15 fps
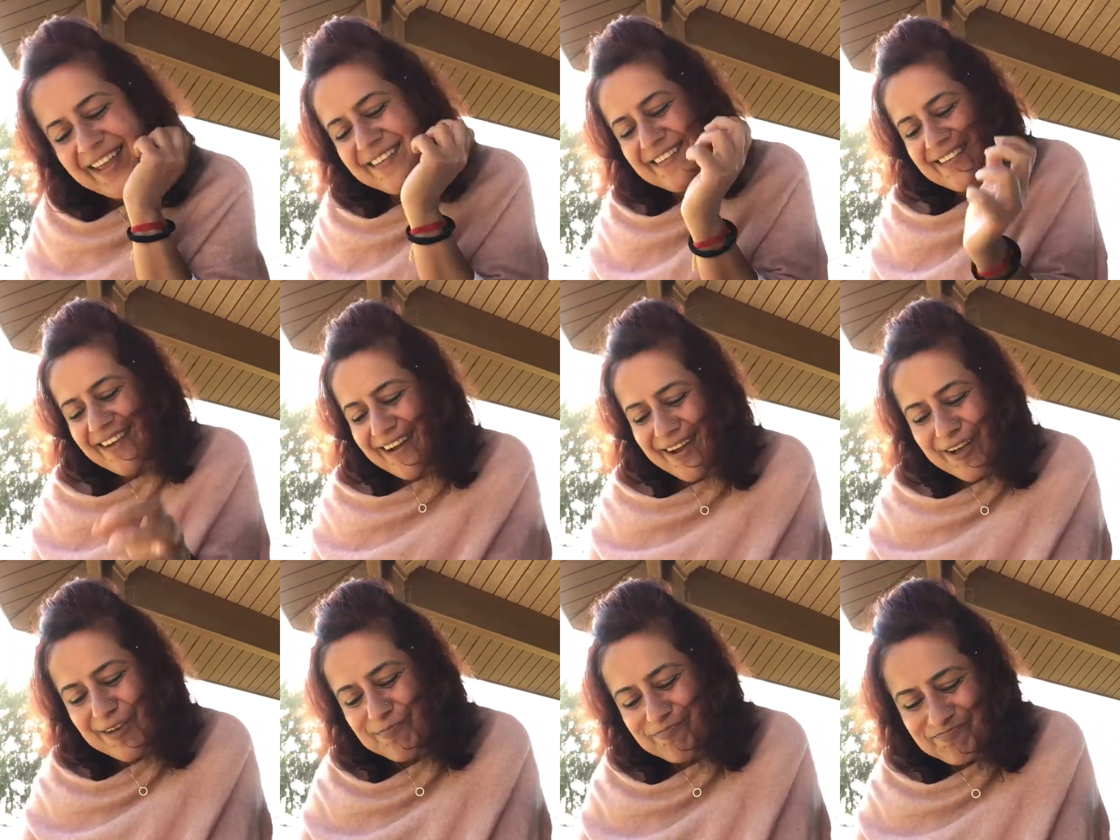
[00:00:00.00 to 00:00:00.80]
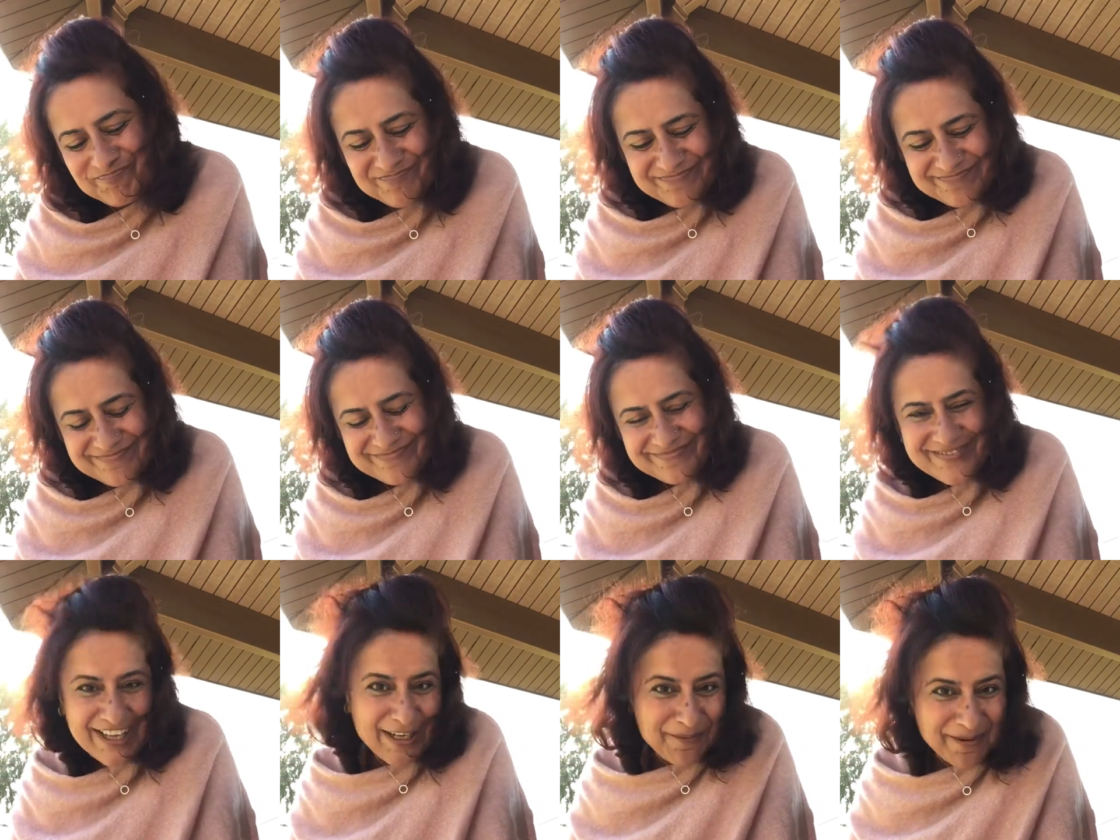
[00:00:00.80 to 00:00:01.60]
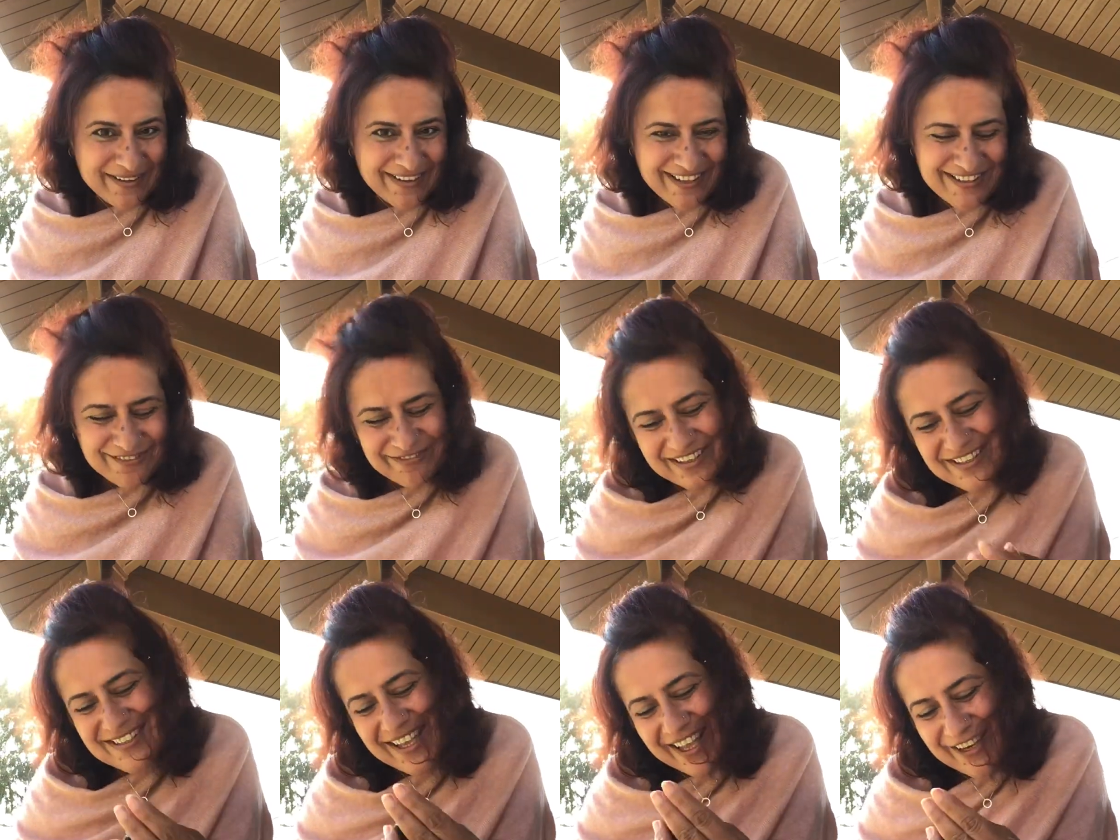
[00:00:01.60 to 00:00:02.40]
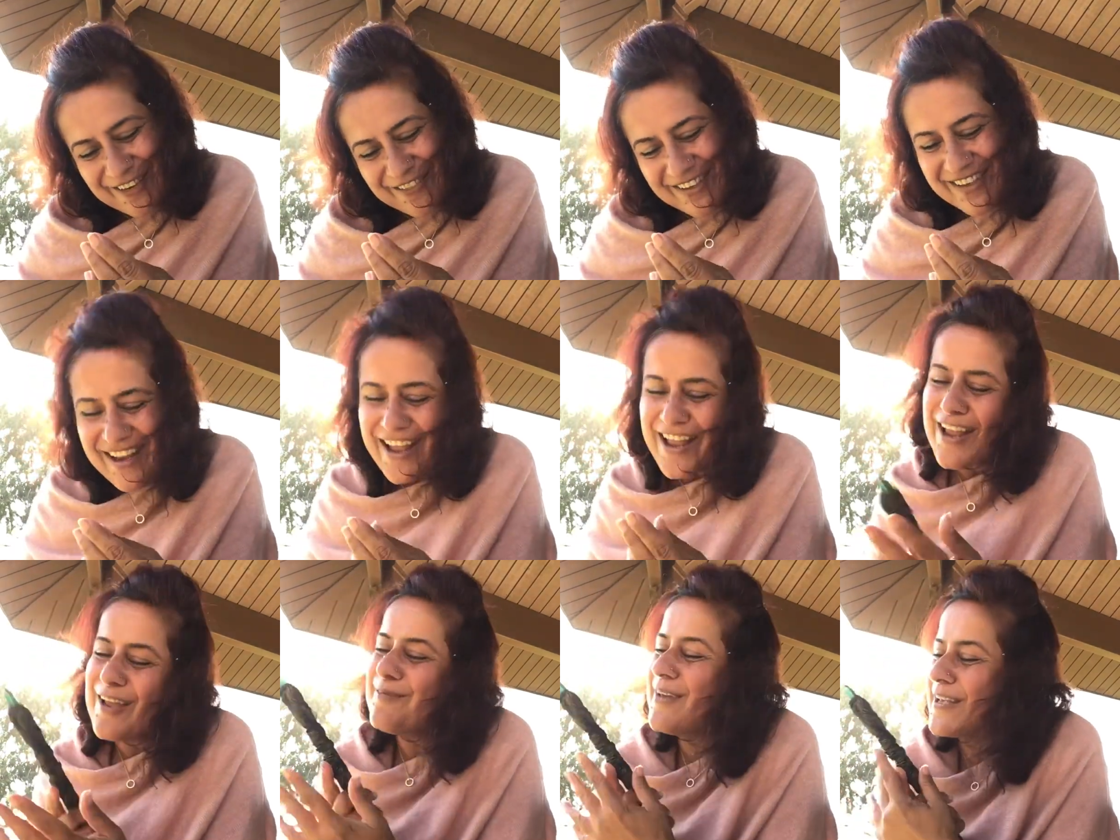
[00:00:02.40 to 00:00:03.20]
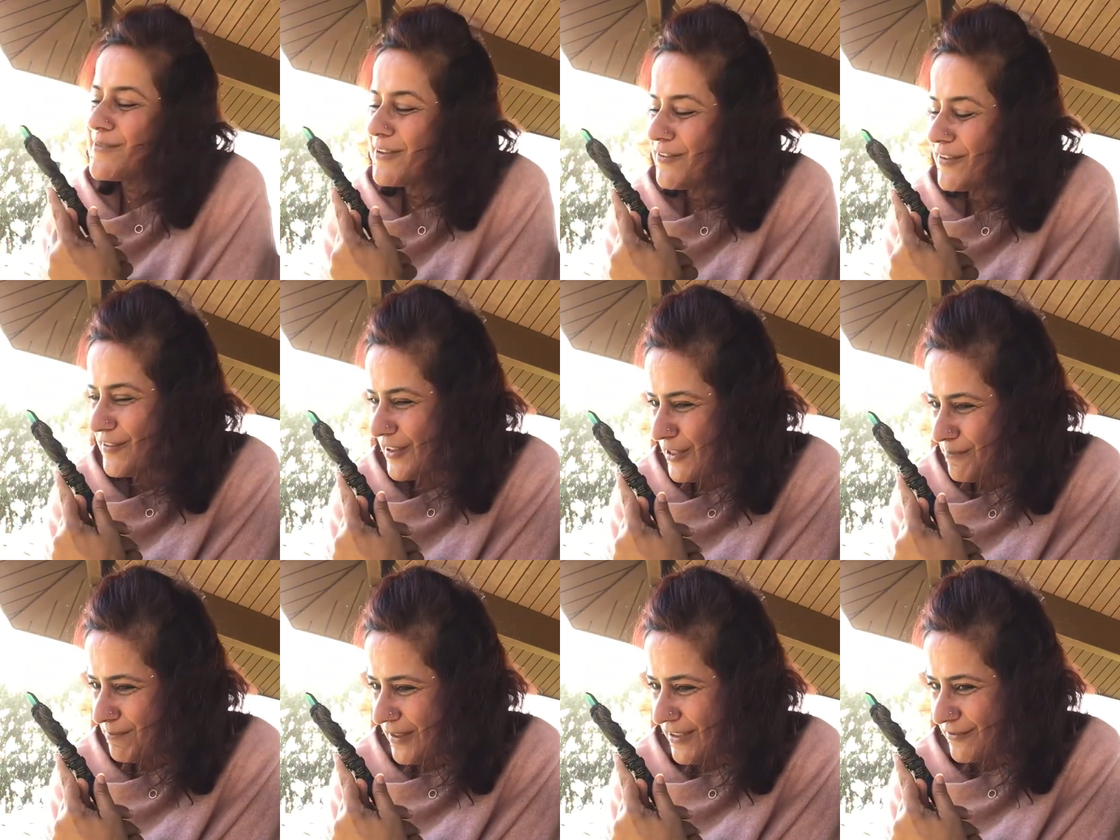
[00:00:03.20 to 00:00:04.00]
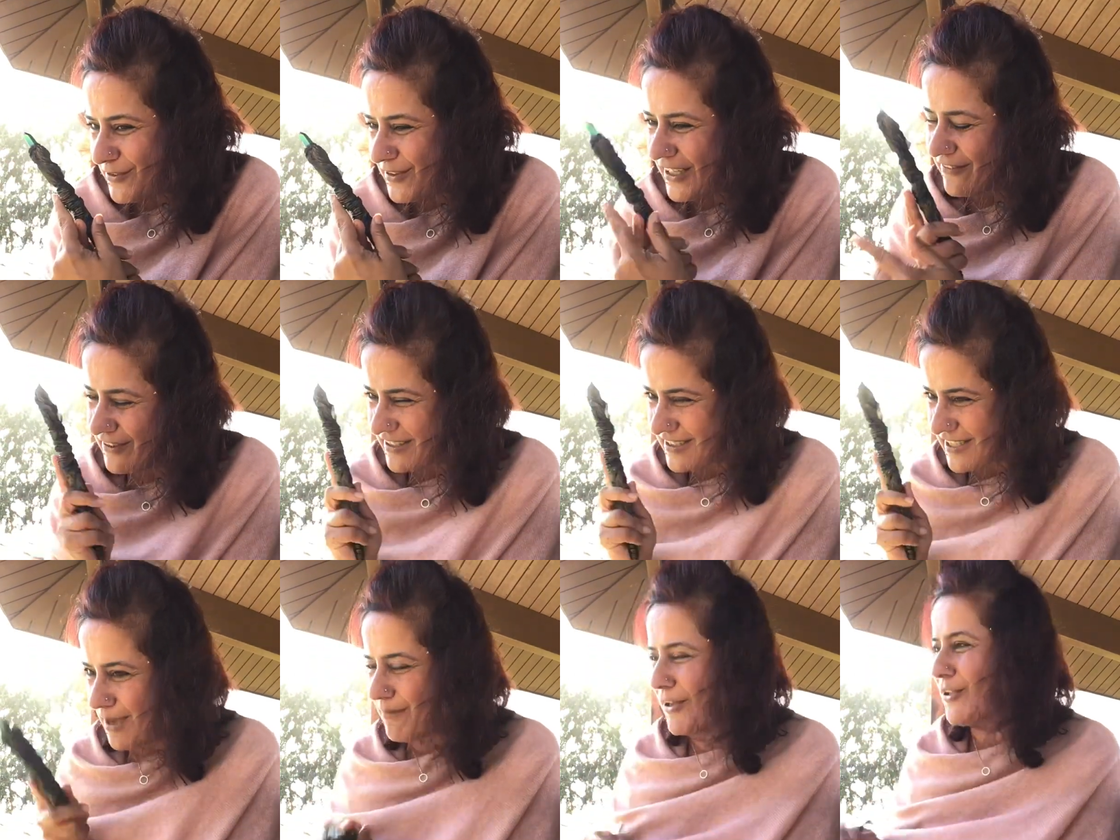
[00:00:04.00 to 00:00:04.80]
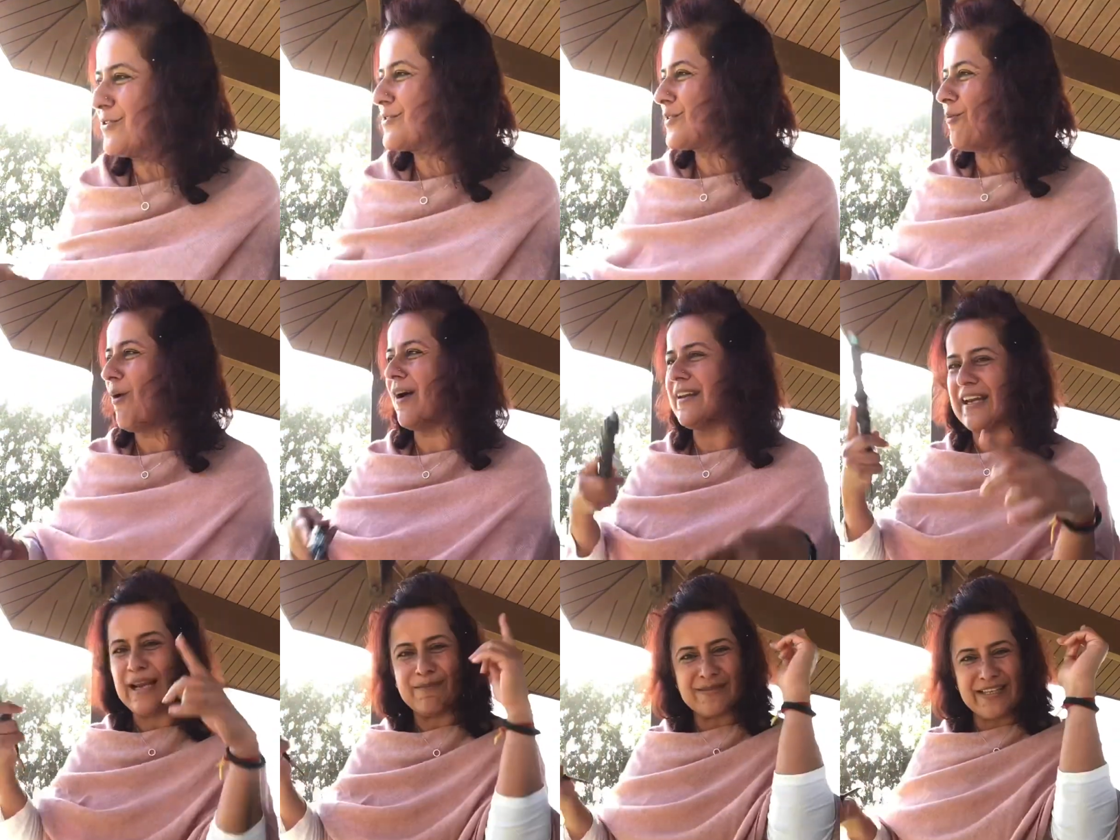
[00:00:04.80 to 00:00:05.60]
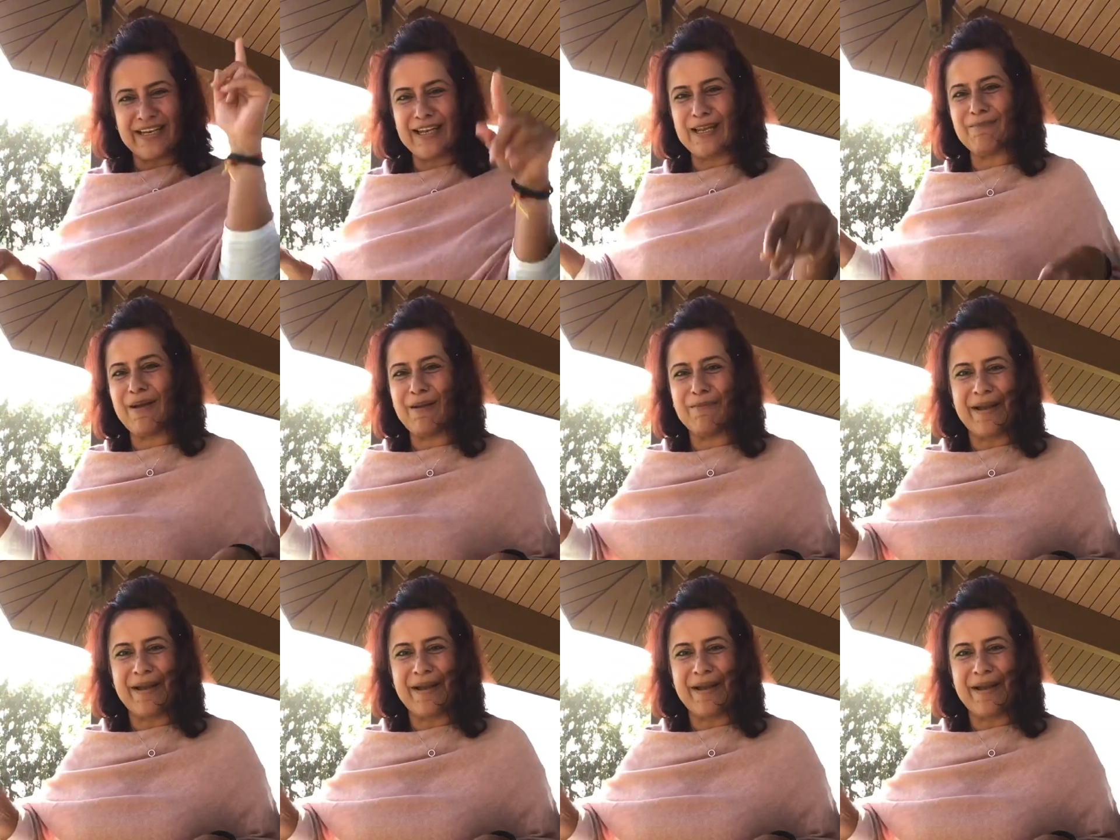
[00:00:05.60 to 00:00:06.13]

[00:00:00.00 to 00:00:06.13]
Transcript: And anyway, that's a fun side of it. It makes me feel very playful. Every time I use the wand and I'm sitting